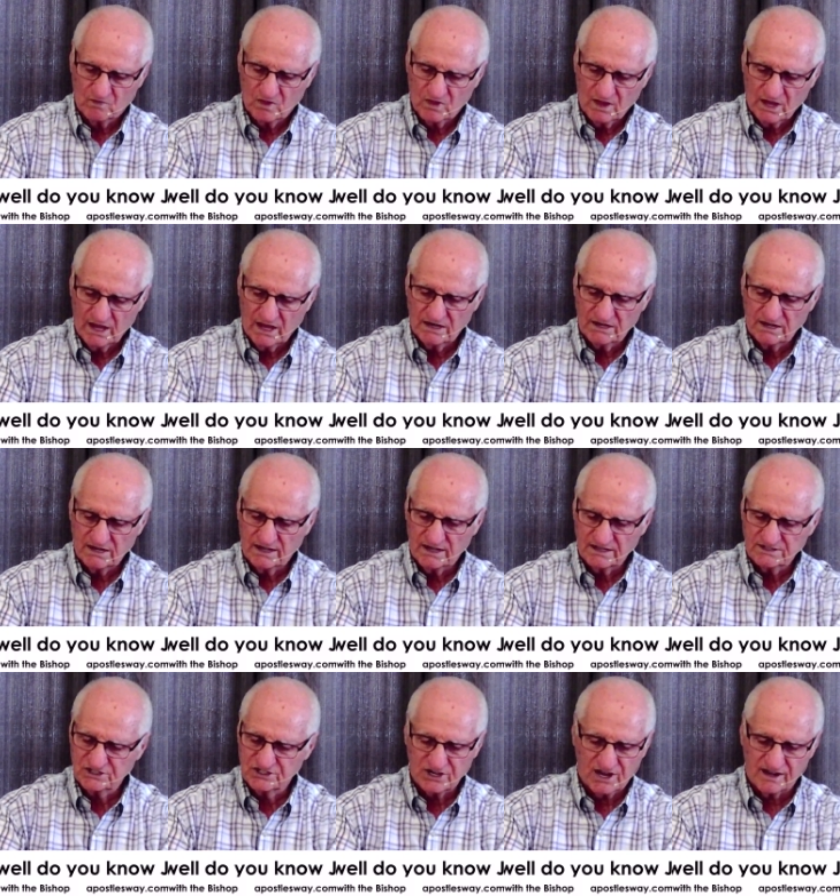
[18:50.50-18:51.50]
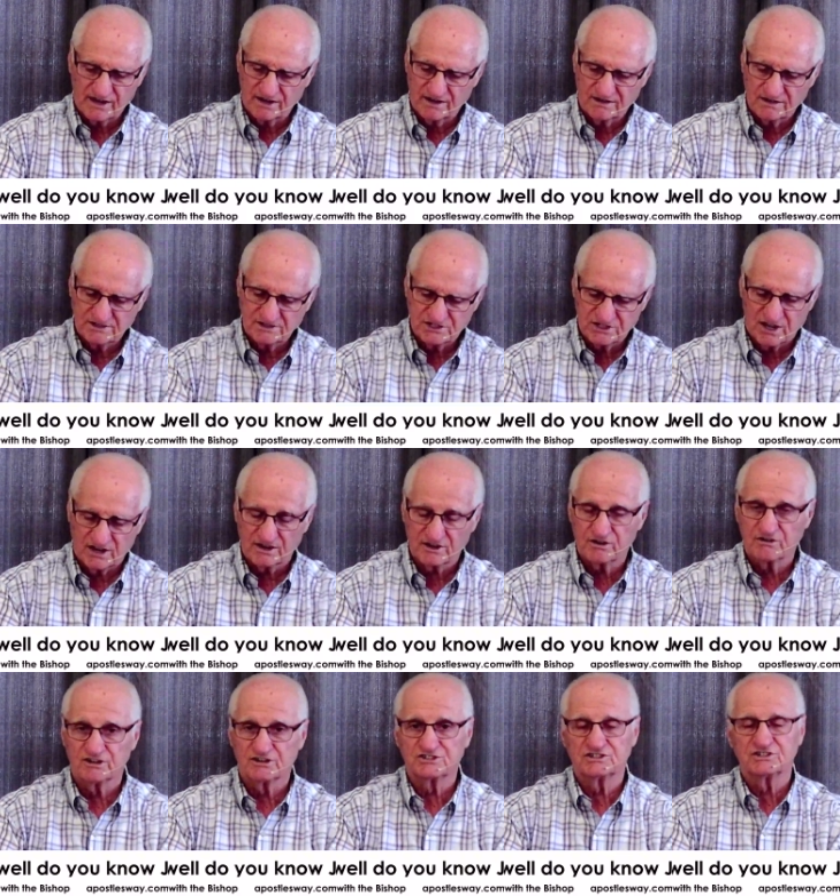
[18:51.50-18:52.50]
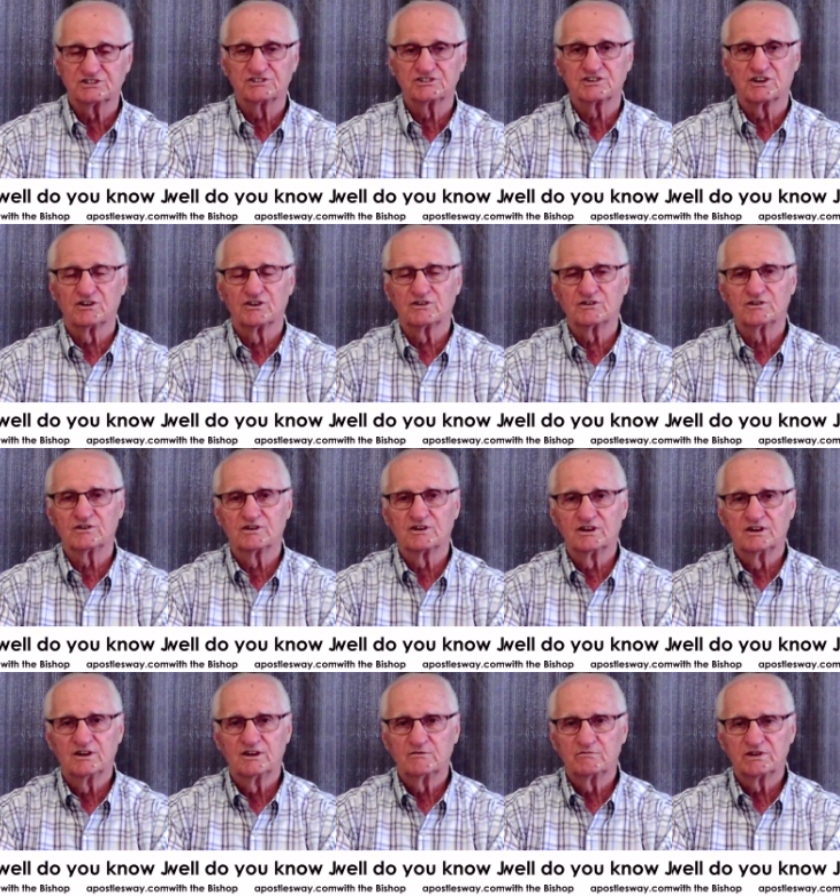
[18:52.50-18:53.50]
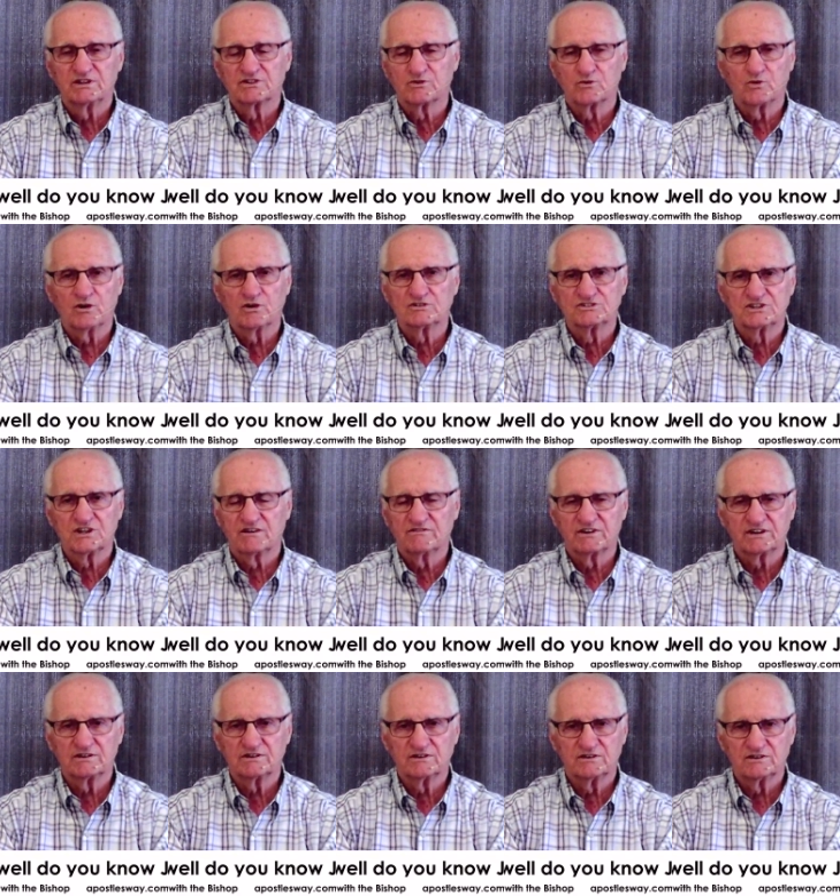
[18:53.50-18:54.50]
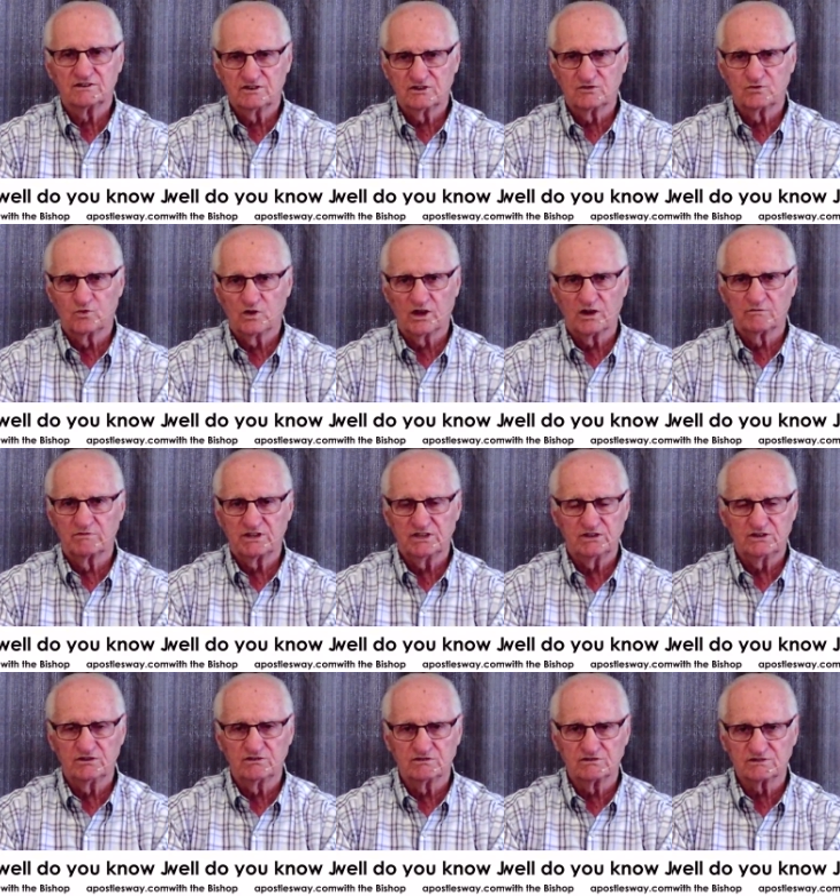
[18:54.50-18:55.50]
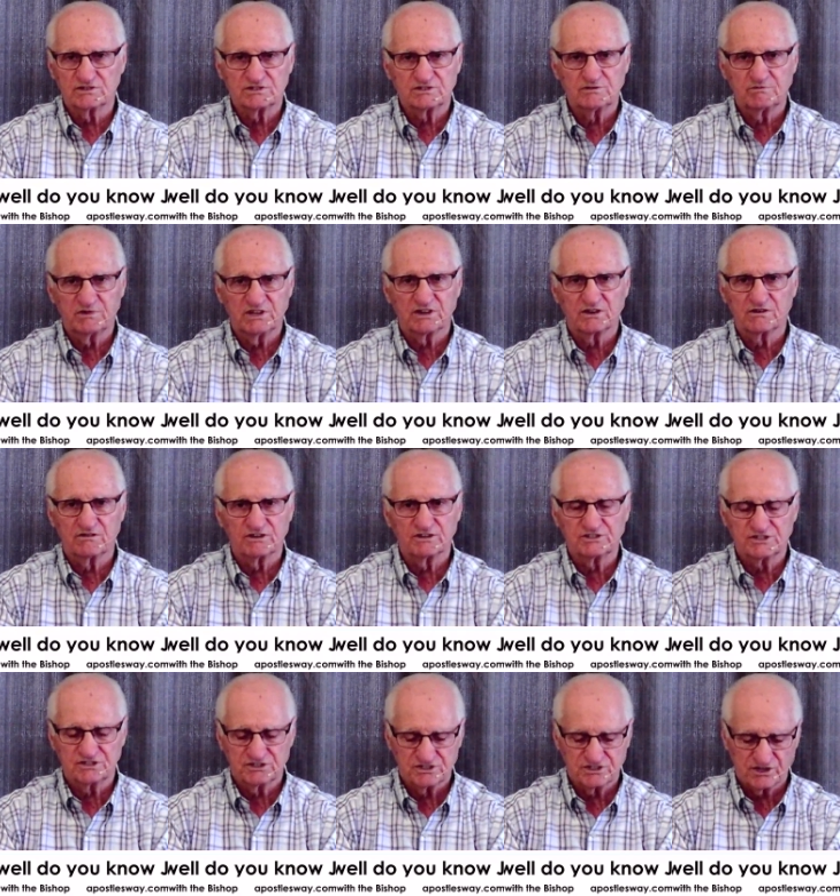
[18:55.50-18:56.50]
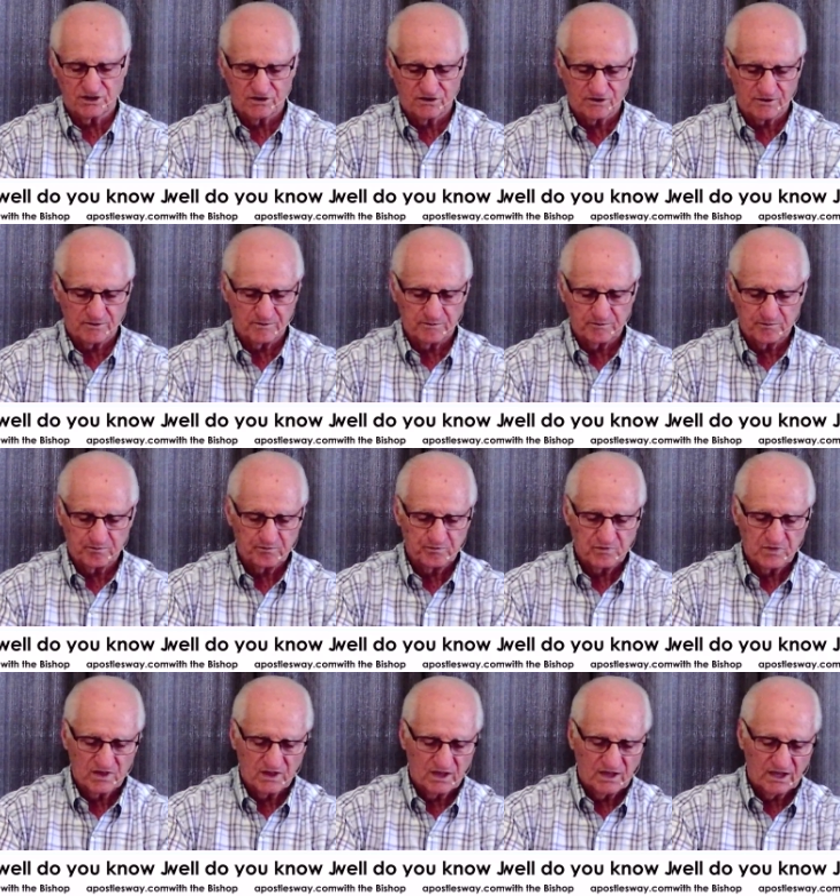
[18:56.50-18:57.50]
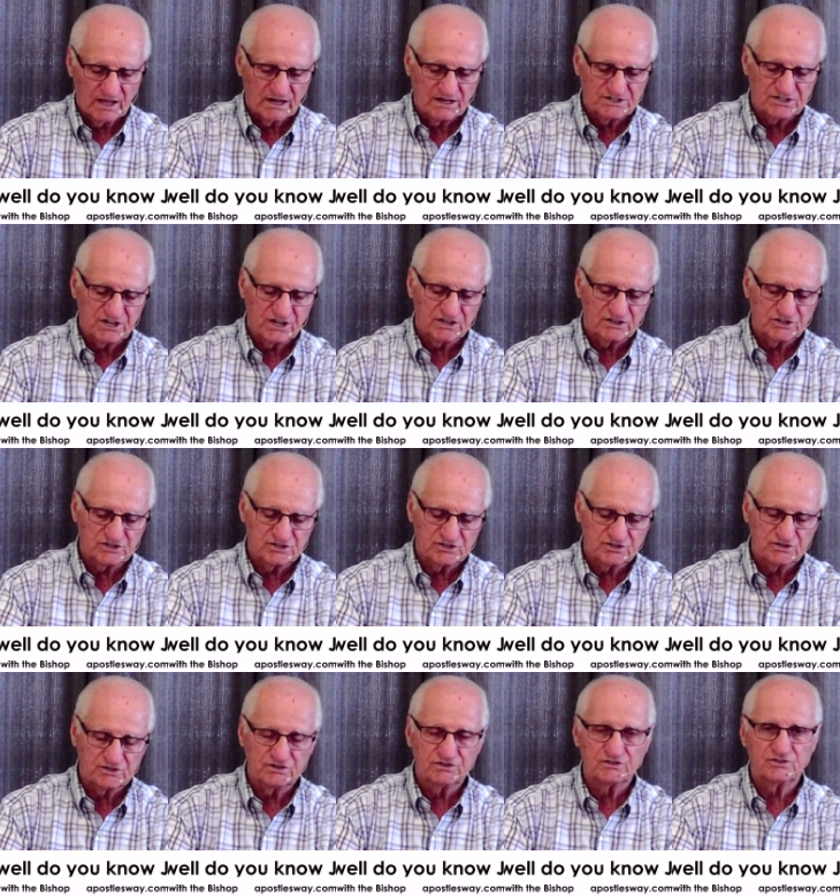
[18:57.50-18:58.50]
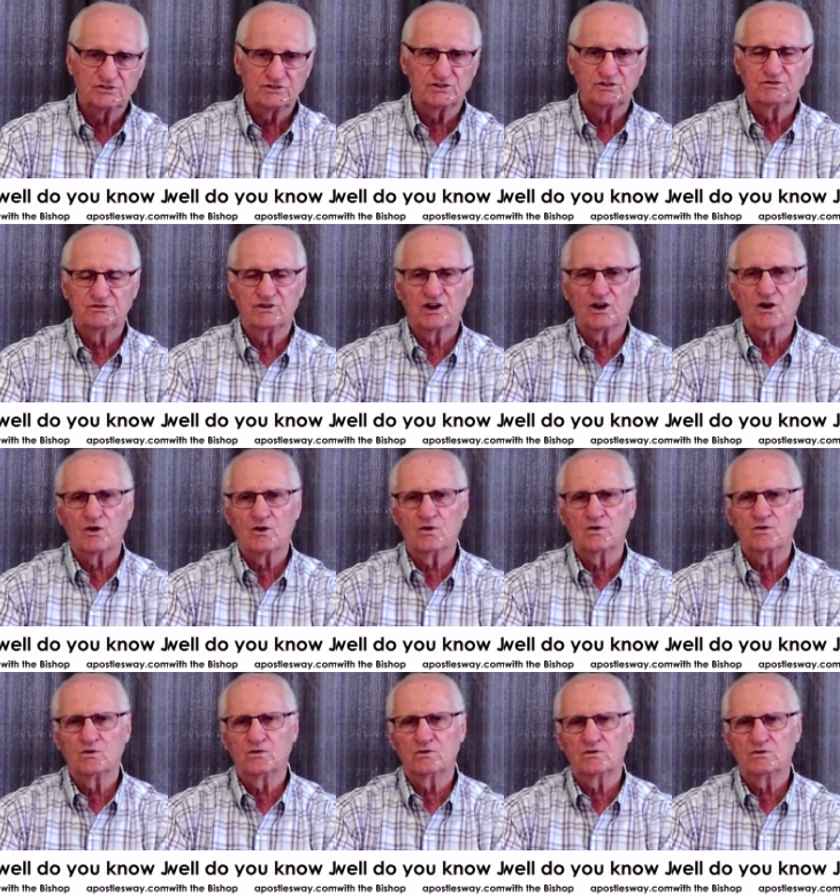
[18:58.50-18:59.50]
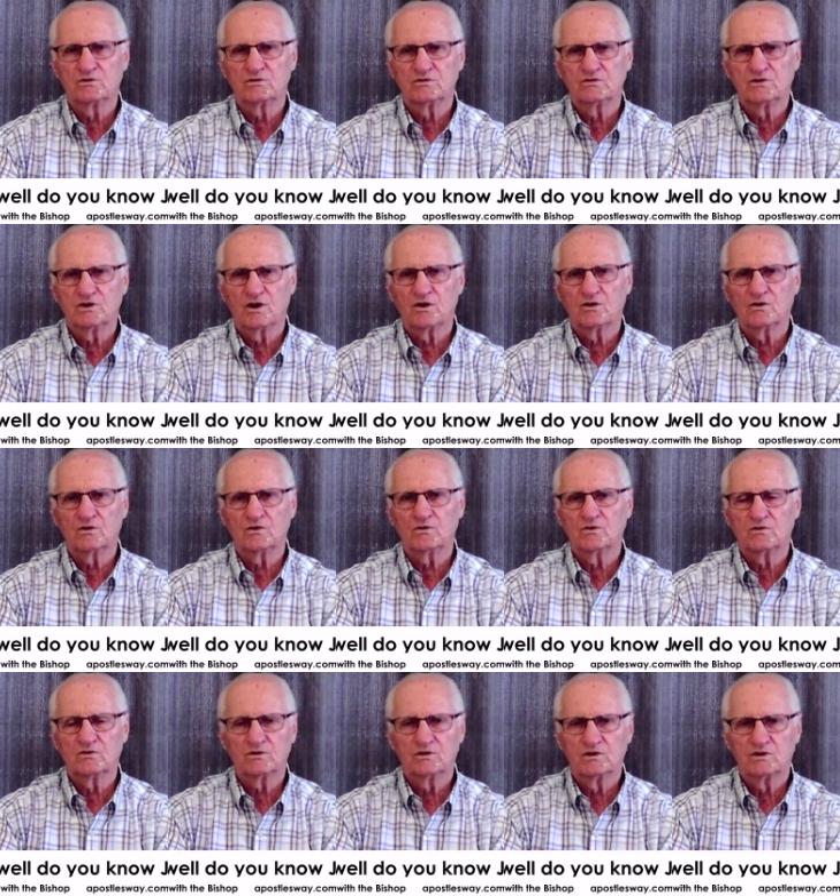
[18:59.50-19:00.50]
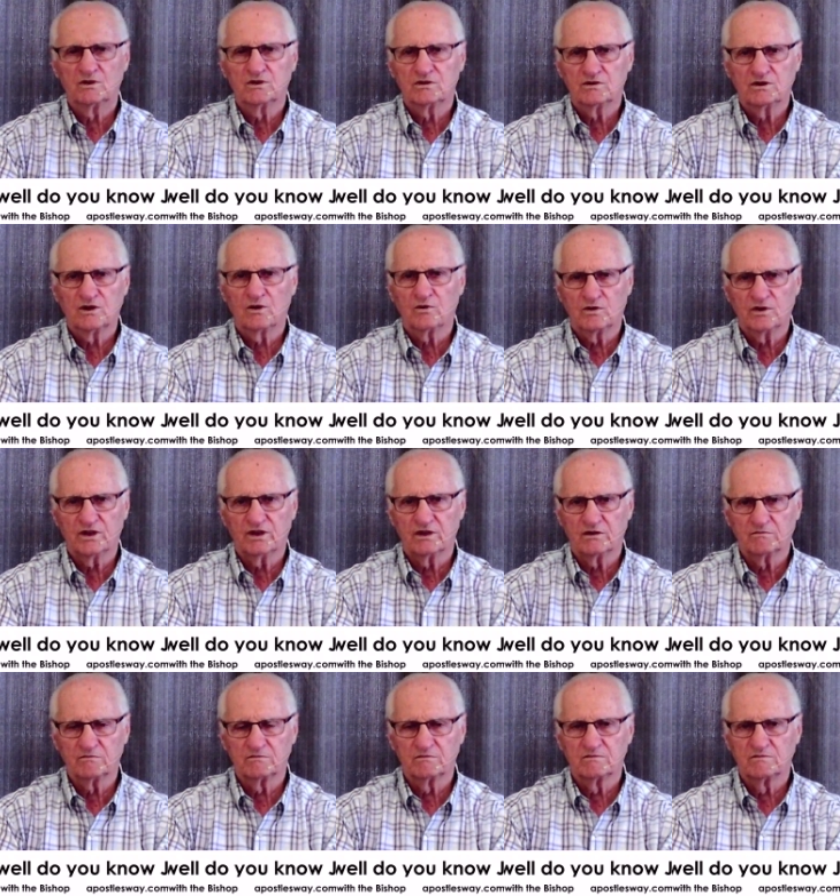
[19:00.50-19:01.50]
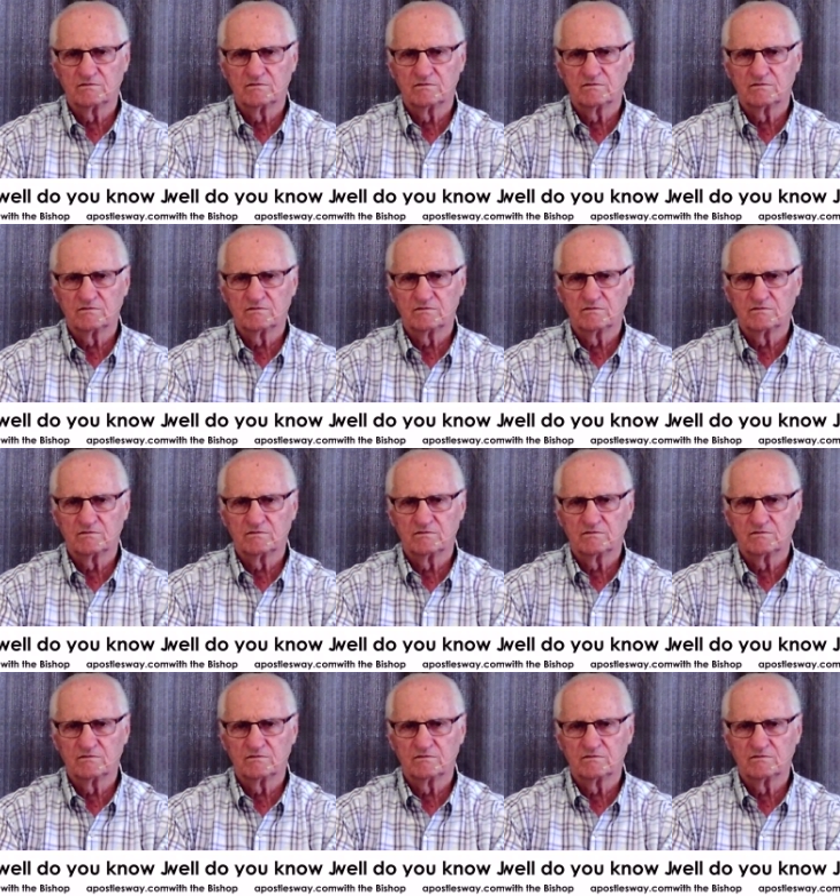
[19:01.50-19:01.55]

and uh, it's not a it's not a Christian song, but the words of it could well be used to be a Christian song. And it says, to know, know, know him